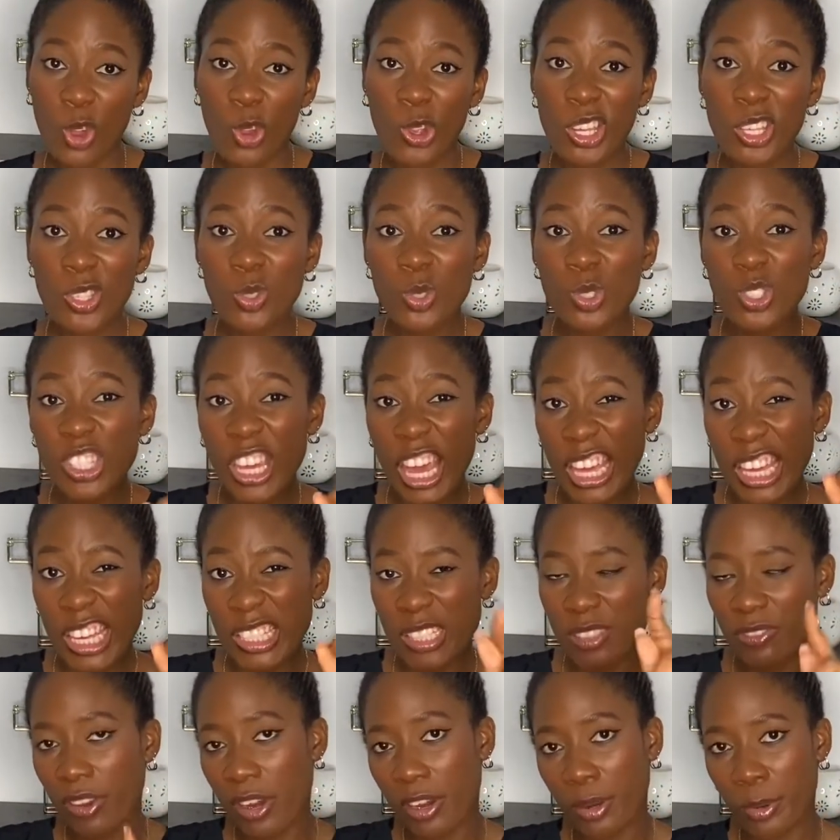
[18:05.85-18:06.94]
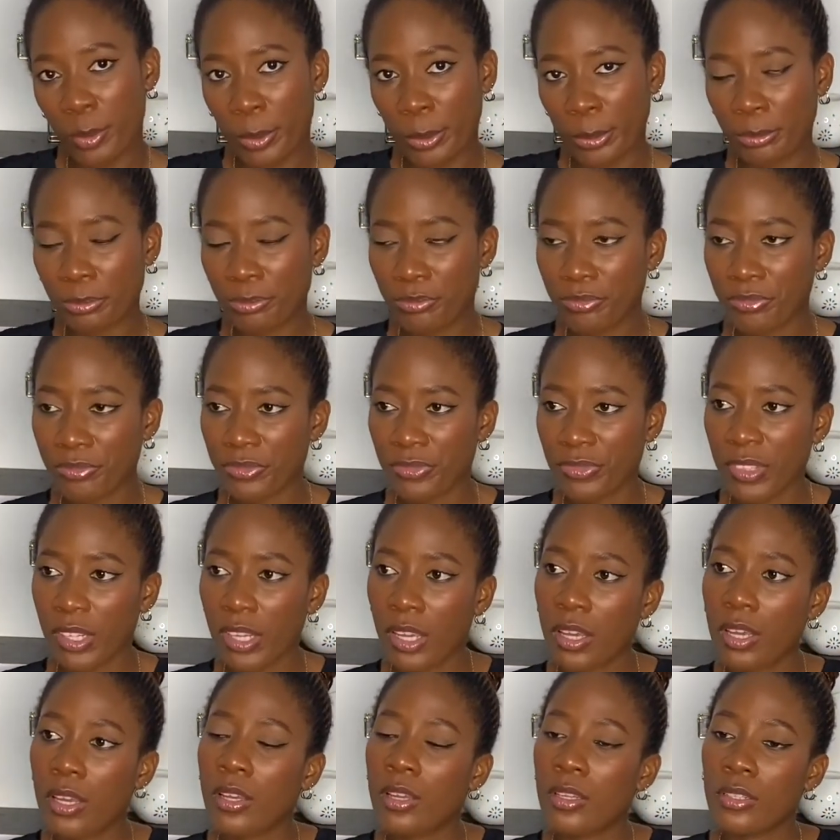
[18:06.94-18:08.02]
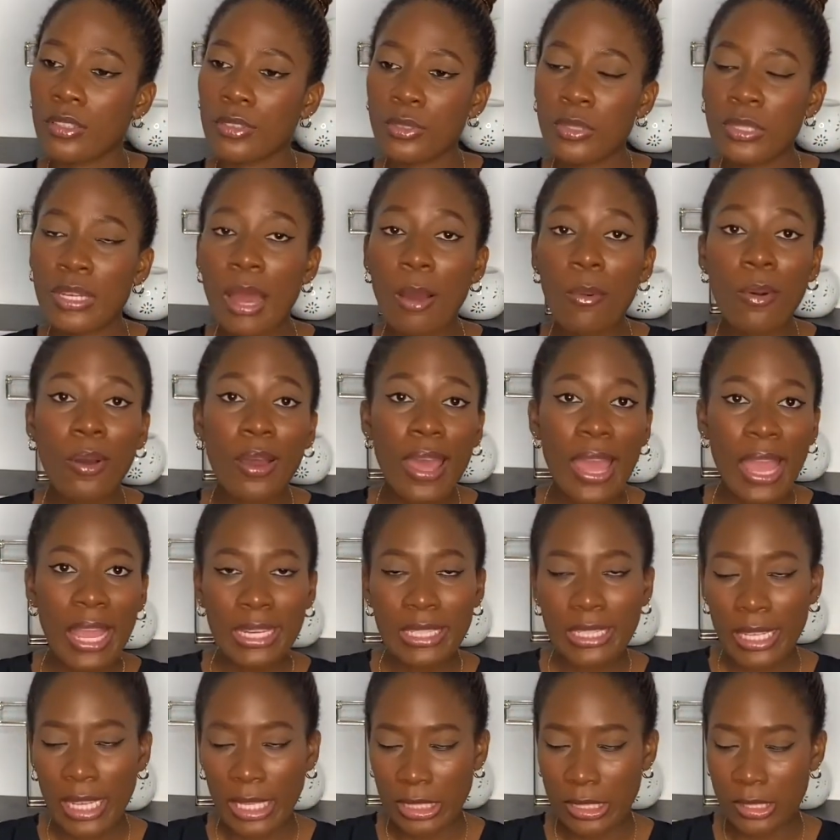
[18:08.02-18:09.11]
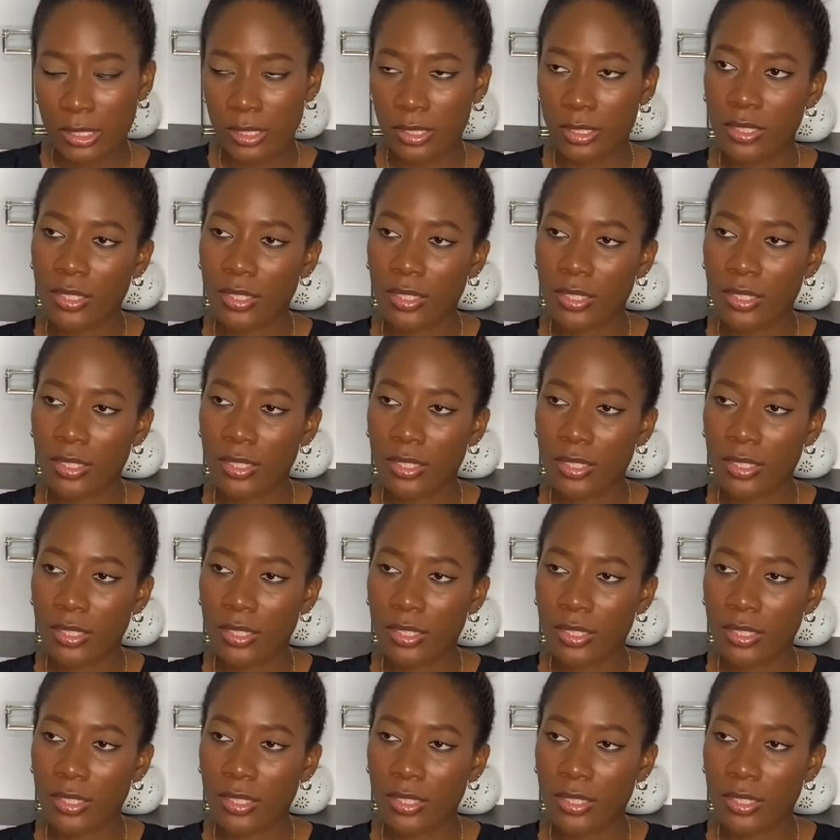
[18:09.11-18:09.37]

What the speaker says: You need to check it very well. So that one ended.